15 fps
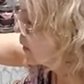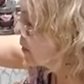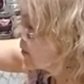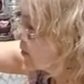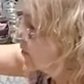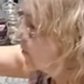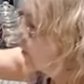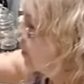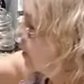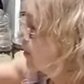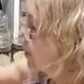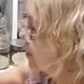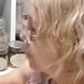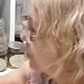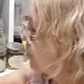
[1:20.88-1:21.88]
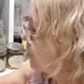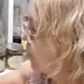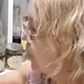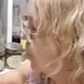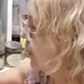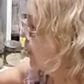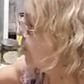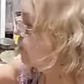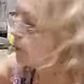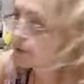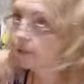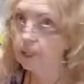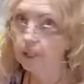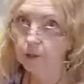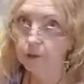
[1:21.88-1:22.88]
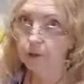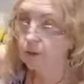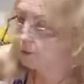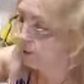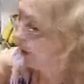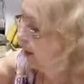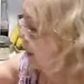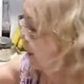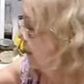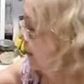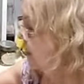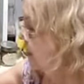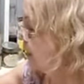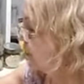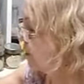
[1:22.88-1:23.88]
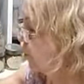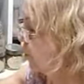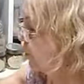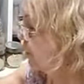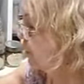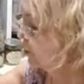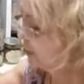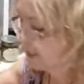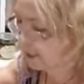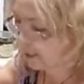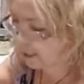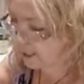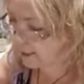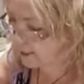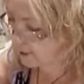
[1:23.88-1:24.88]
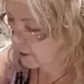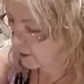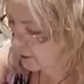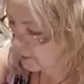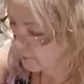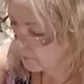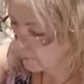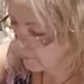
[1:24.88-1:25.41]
has a whole. Oh, that one's gonna grow. It has a whole bunch of little eyes on it.